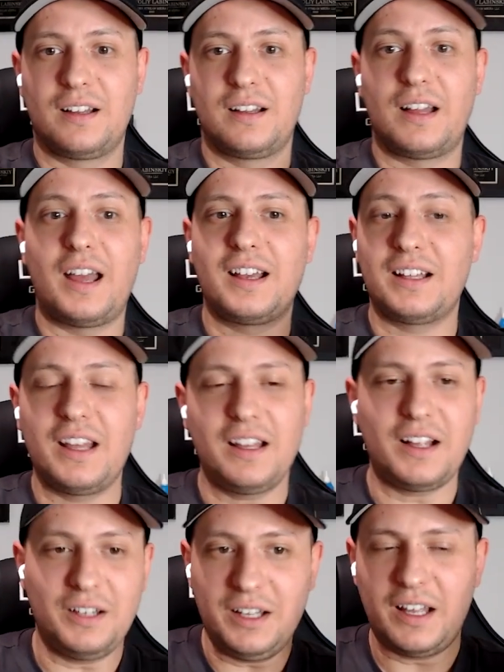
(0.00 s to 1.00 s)

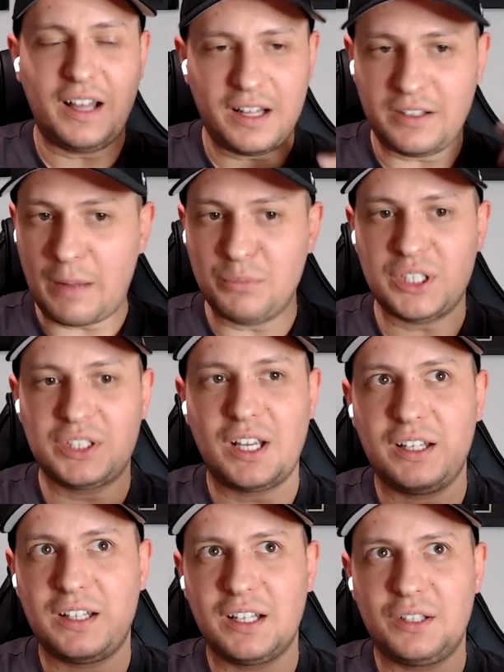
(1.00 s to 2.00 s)
I'm just
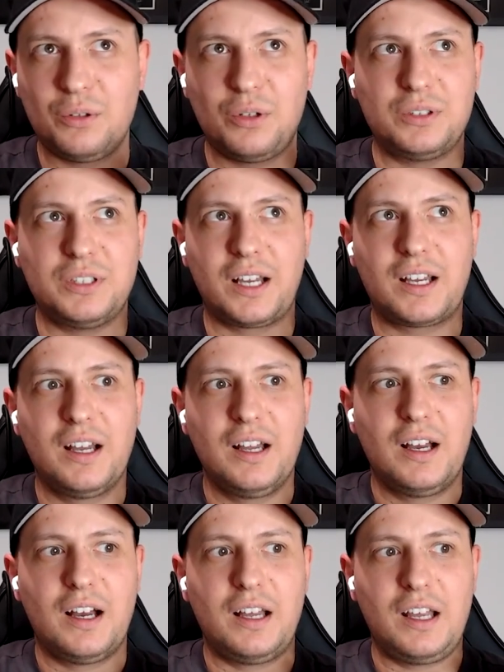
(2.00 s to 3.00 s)
saying that, you know, like,
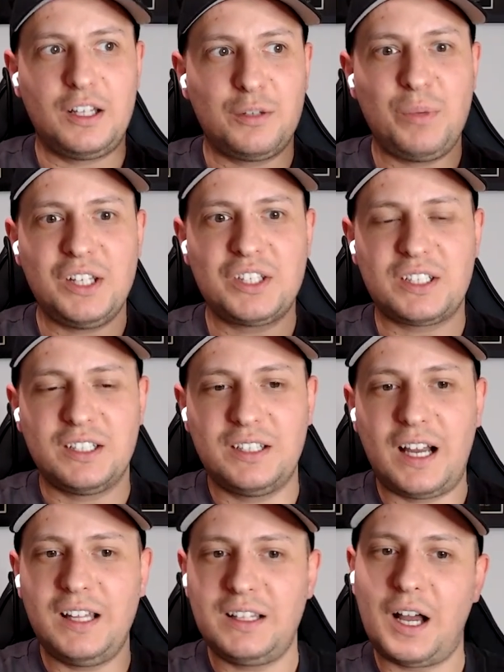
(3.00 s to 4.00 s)
it means
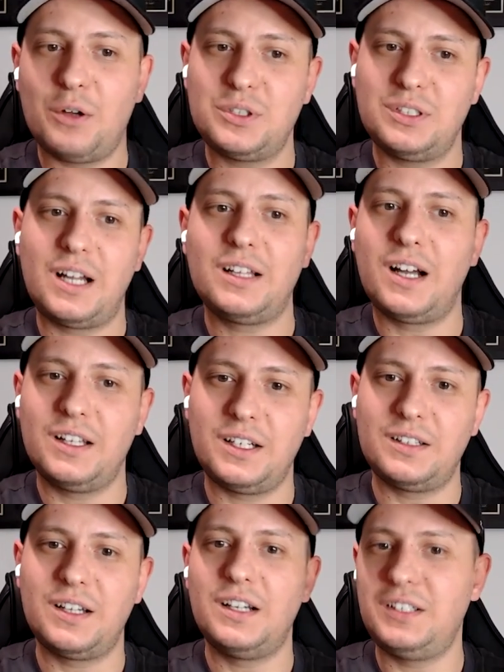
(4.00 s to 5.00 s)

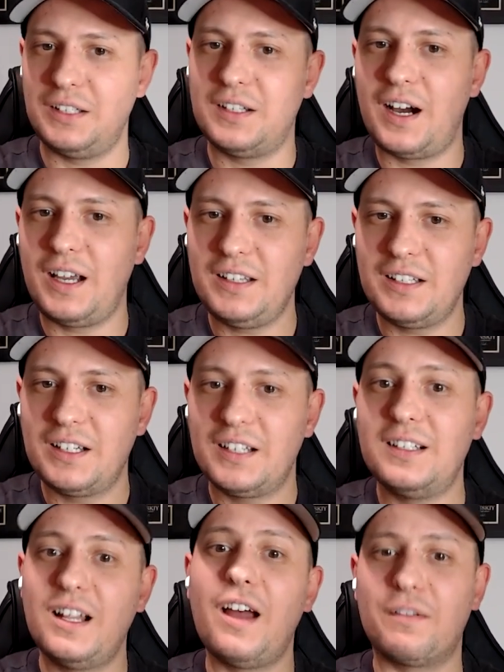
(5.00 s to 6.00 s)
9,999
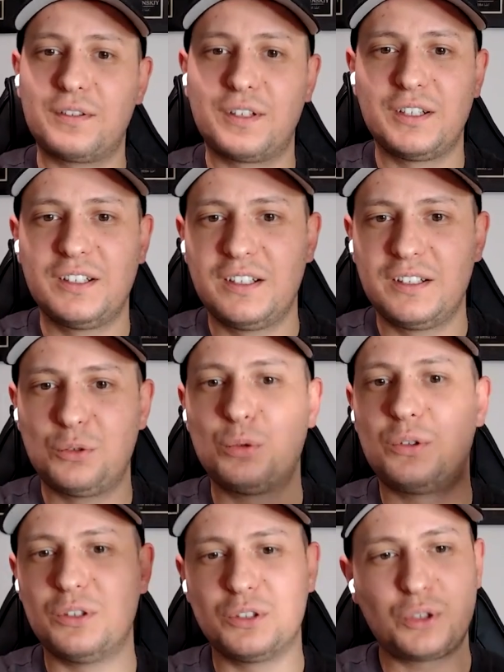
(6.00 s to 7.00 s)
left.
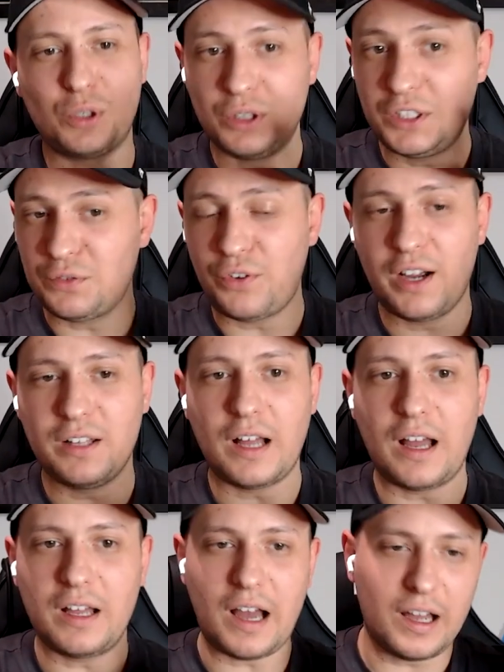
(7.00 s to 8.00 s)
So it's fine.
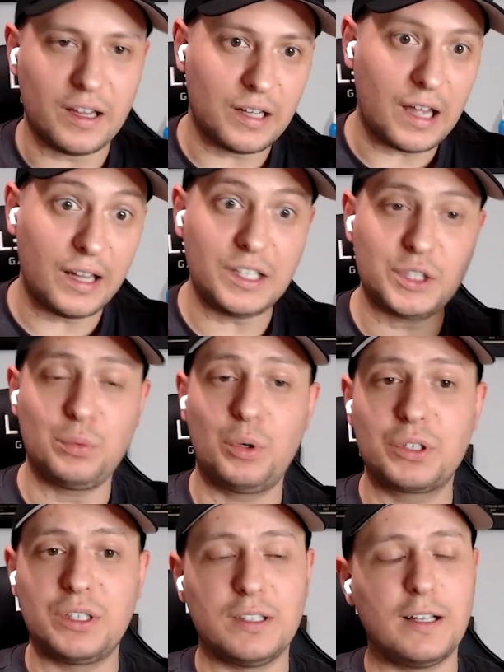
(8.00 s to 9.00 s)
And it's
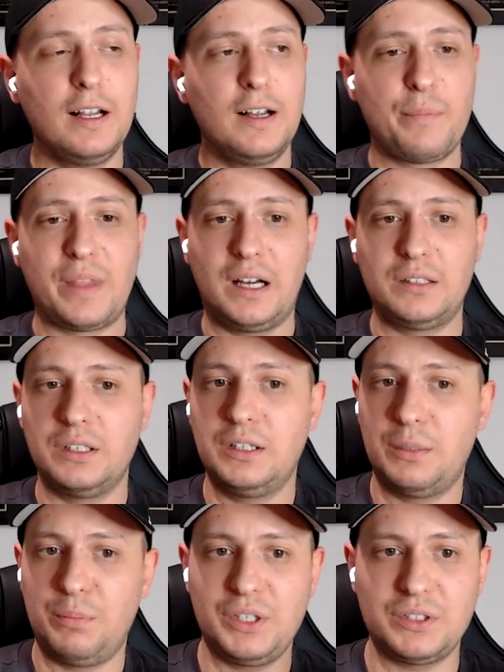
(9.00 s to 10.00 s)
working. Now in
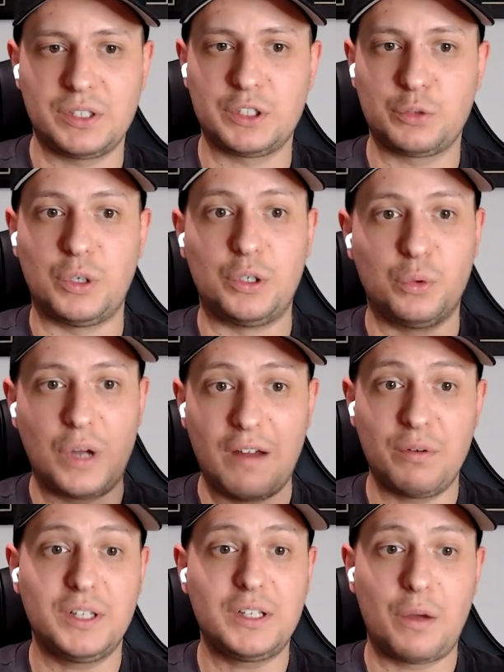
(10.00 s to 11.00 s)
the business as well,
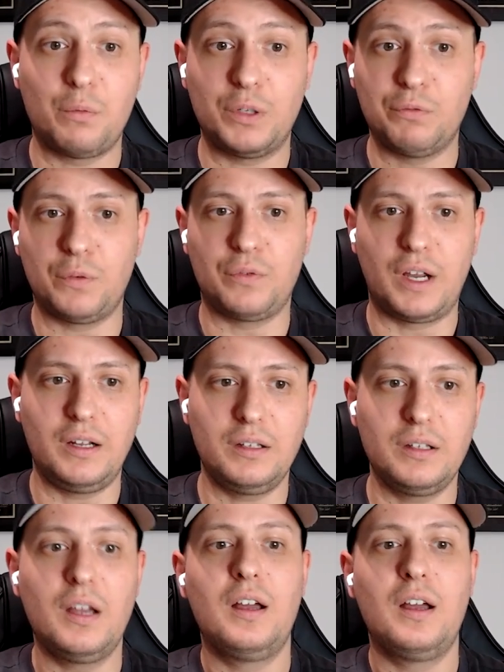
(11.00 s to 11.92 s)
every time when we're failing,